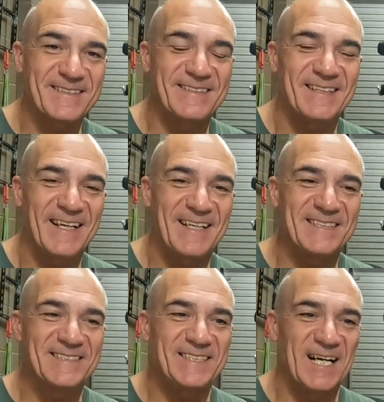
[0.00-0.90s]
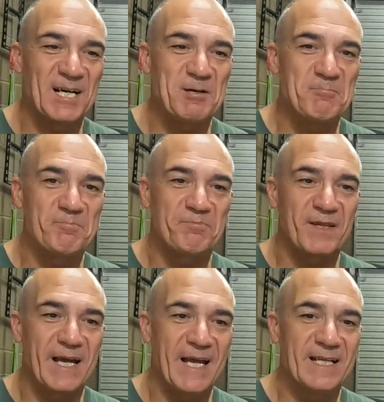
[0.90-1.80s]
it, and
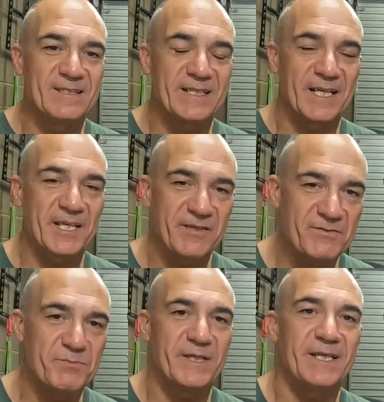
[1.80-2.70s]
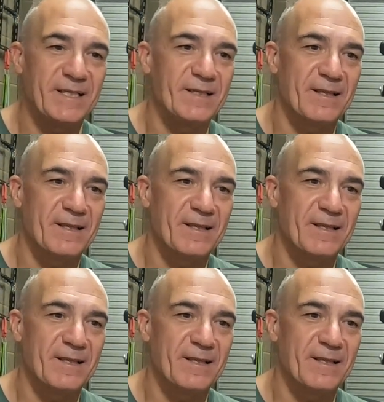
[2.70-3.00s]
it gives me